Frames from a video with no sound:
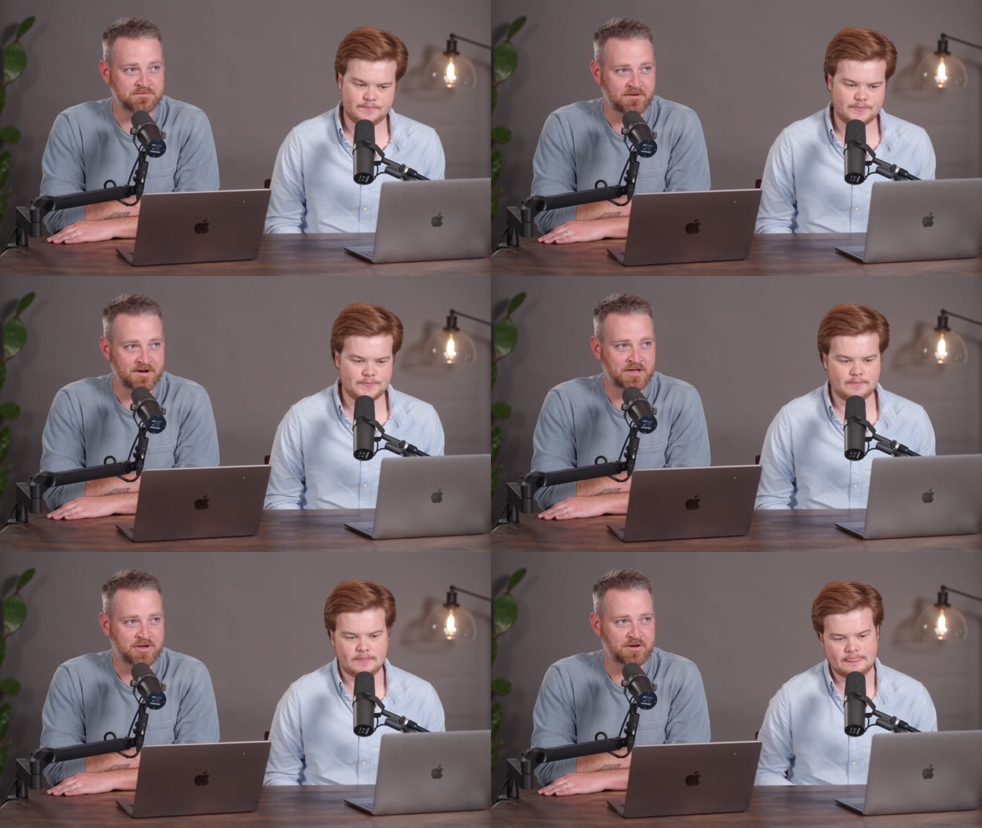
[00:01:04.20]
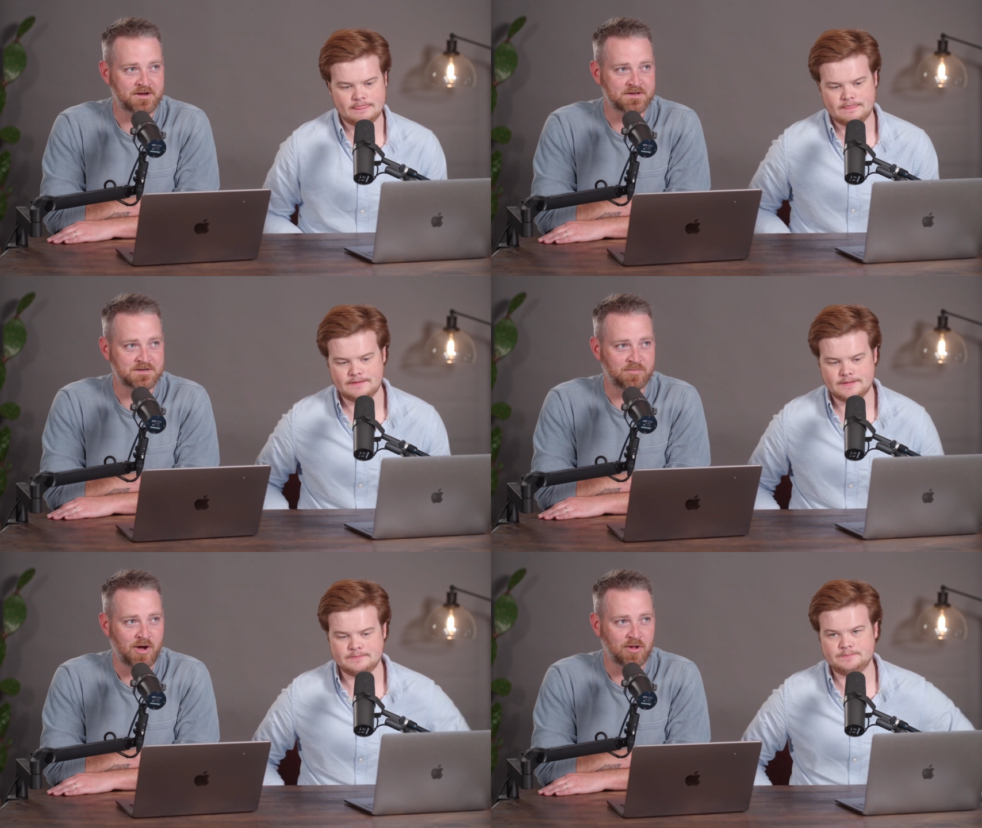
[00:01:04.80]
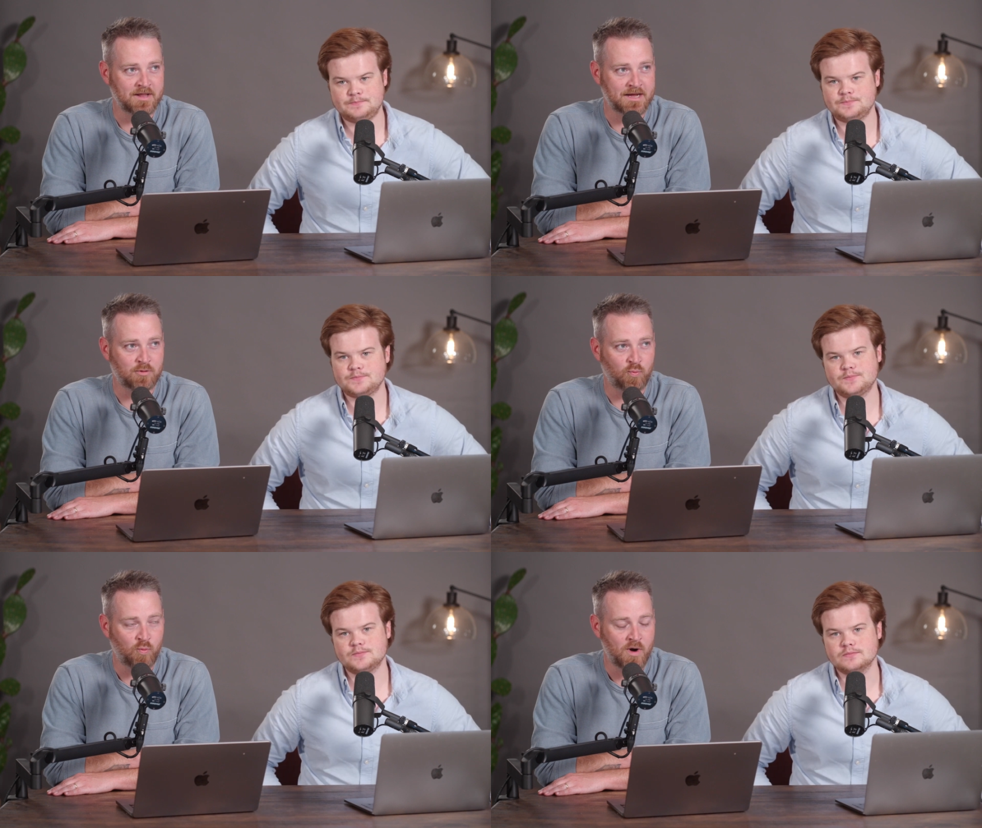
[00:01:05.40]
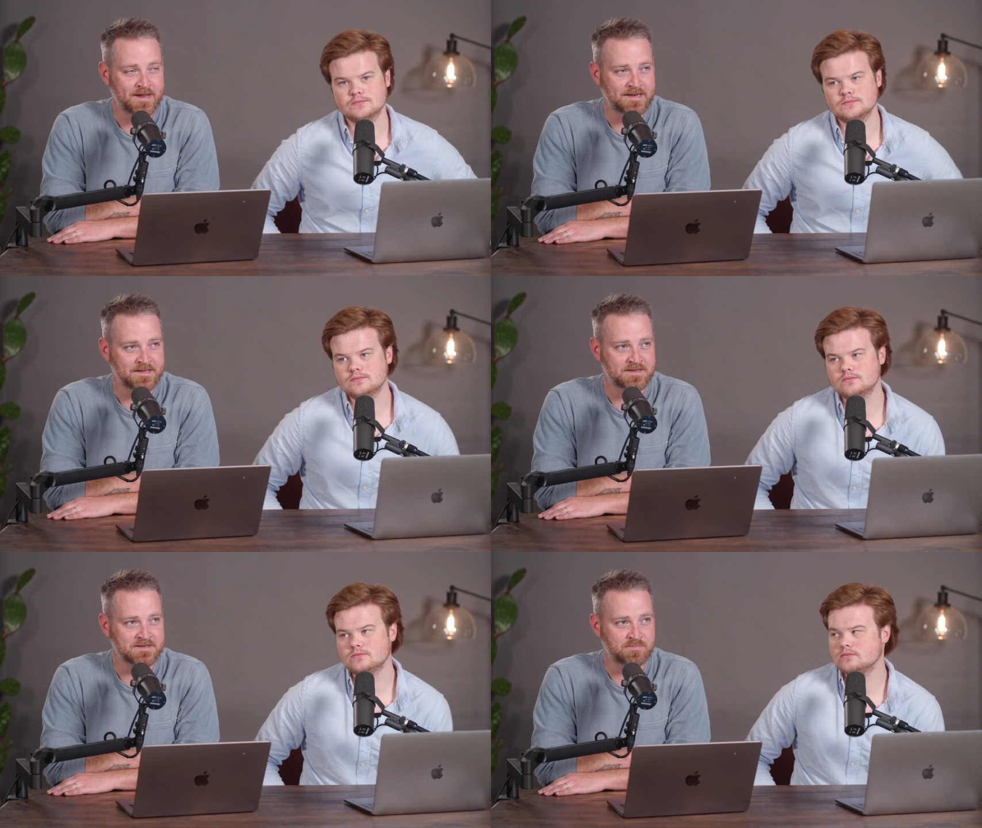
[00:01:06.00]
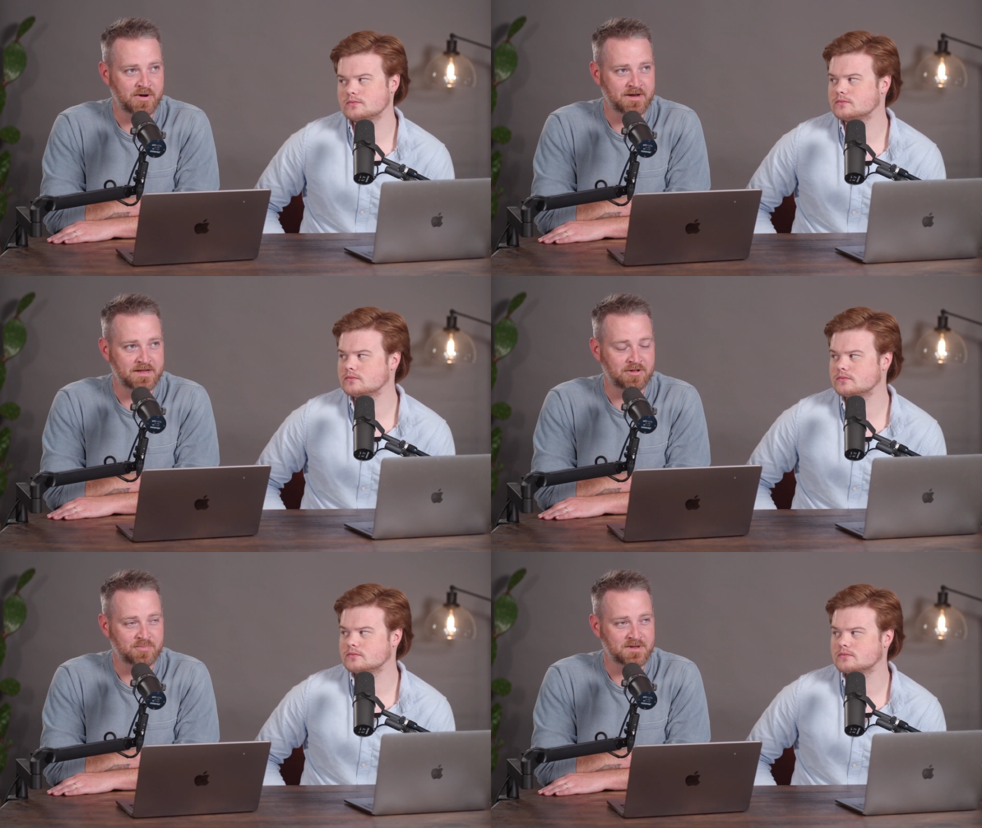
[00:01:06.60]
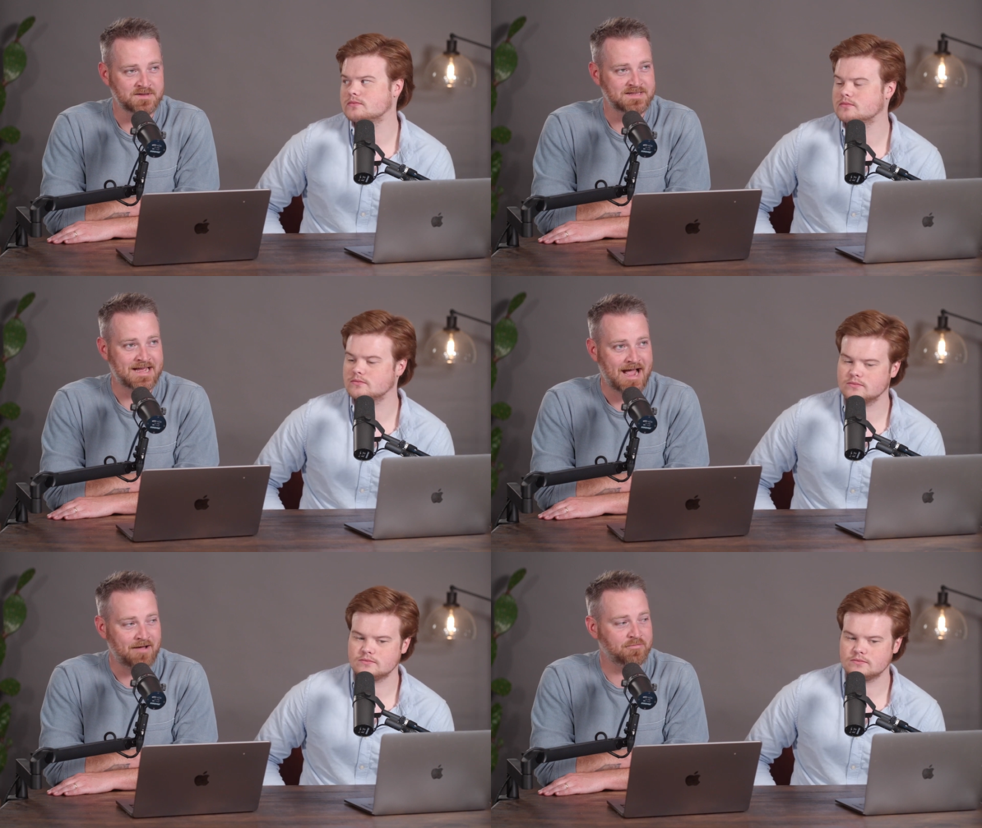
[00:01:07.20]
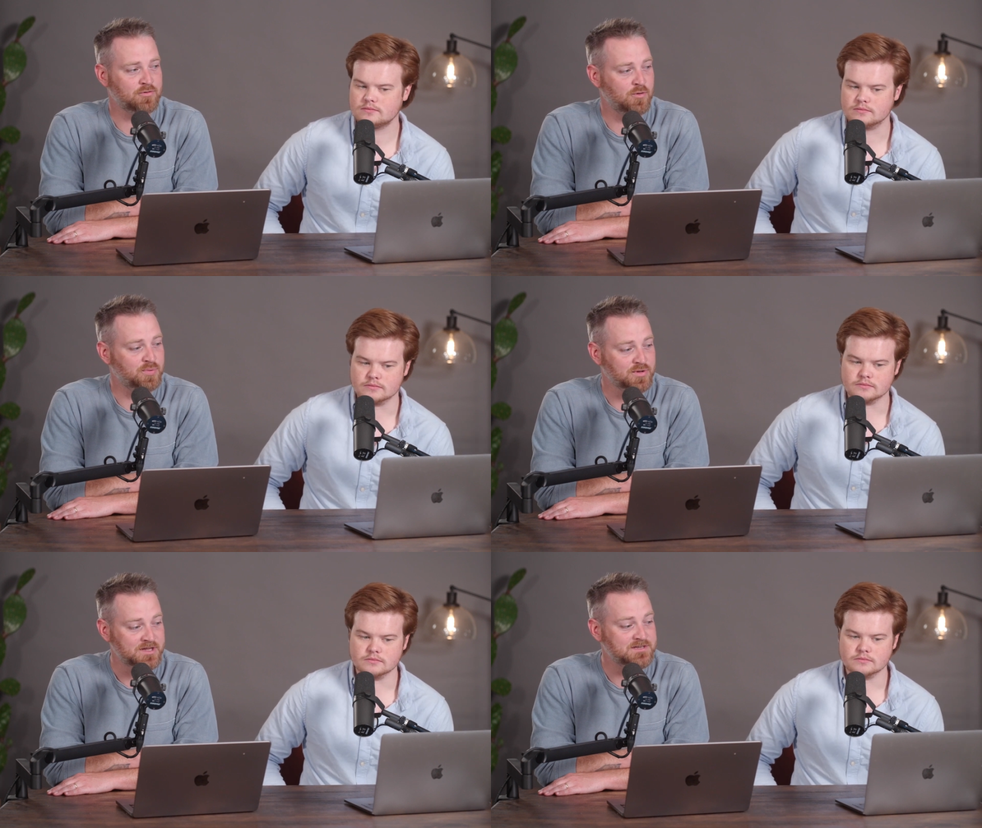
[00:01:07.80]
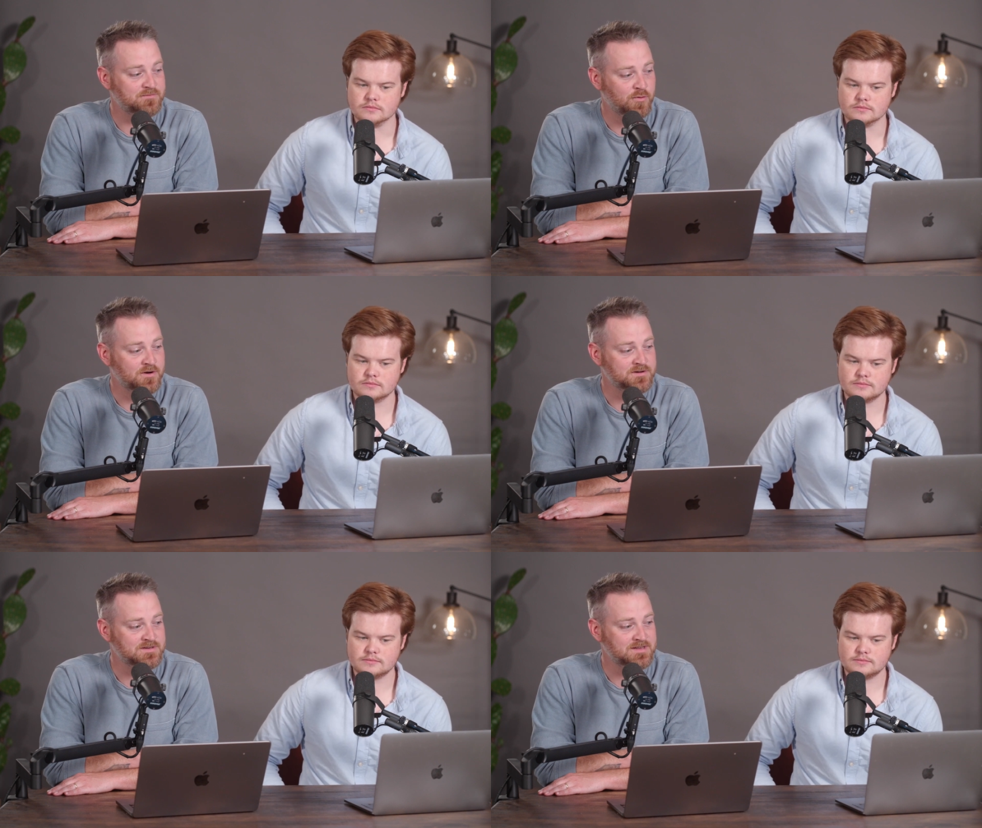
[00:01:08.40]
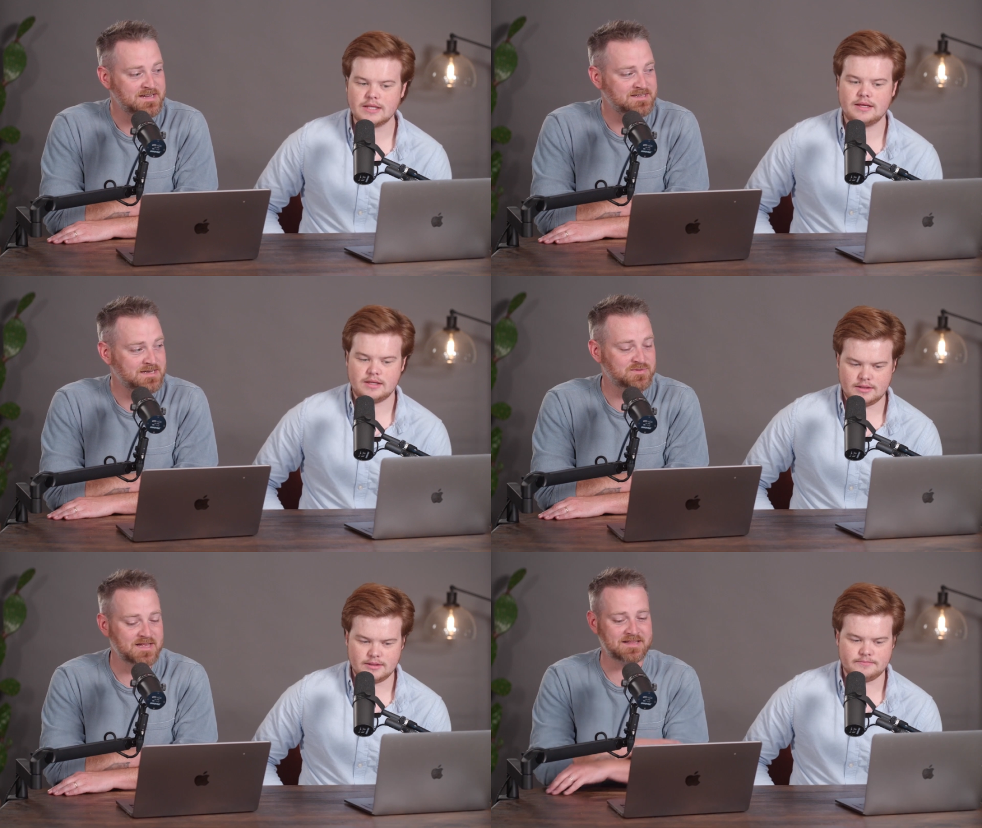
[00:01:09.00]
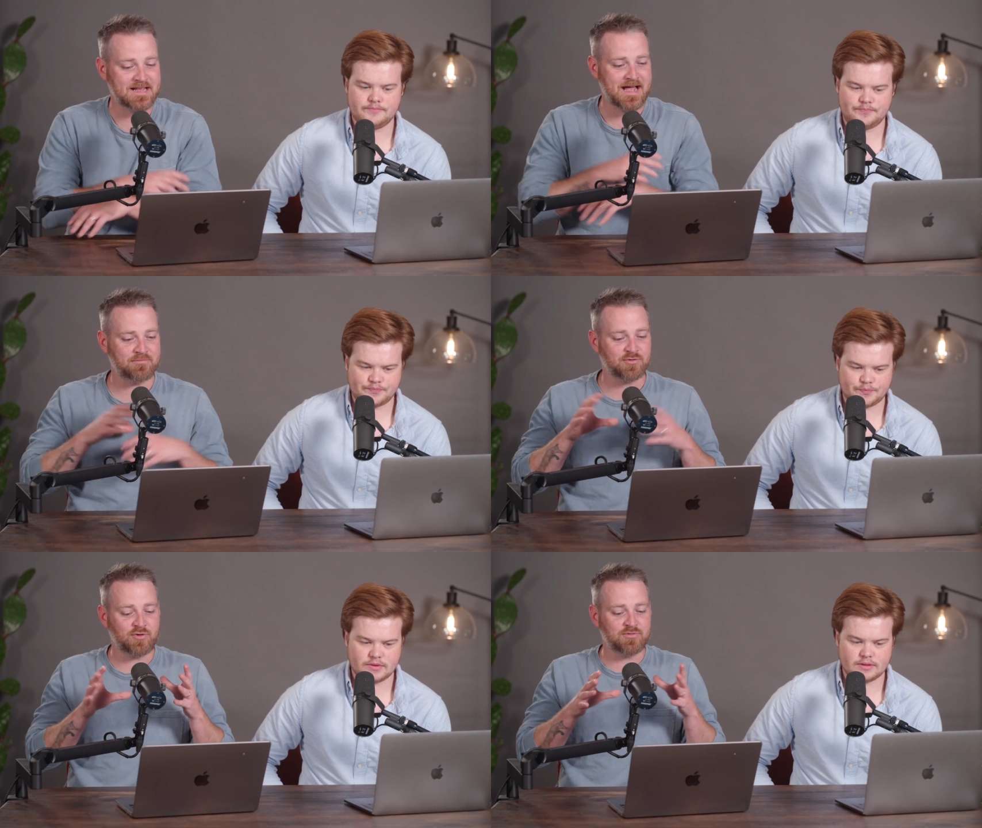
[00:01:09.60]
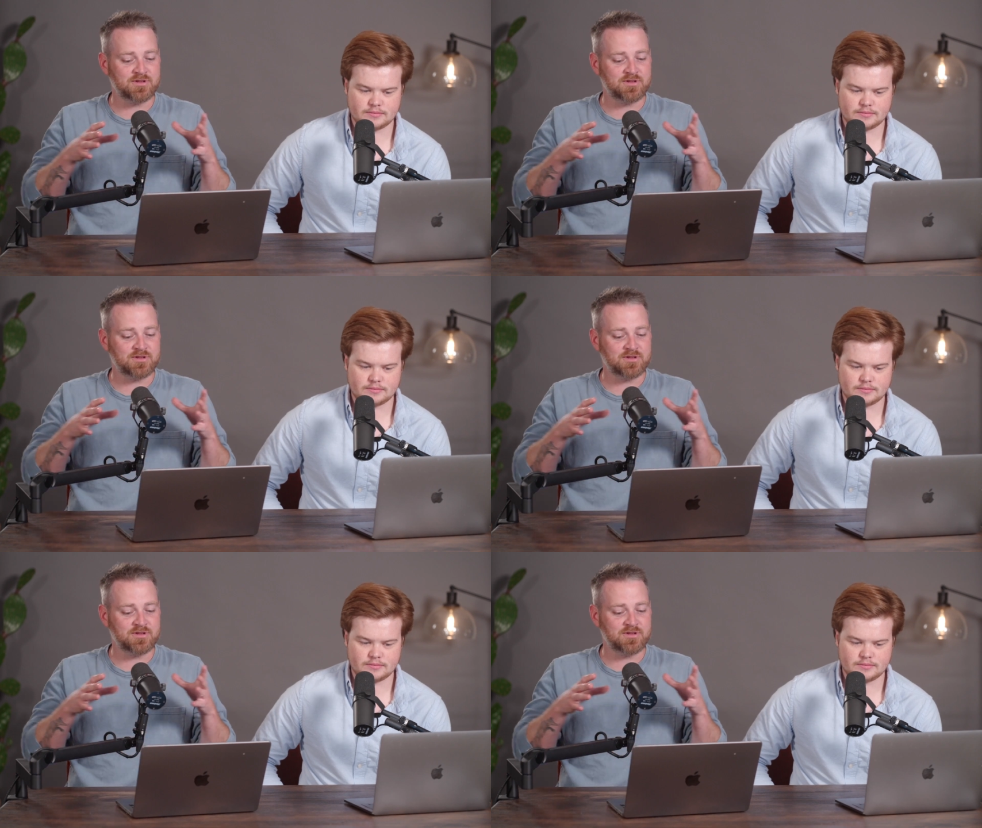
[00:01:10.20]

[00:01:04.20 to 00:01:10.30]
Speaker 1: very curious about like what is Berry Hill because they have their own police force. It seems like they have their own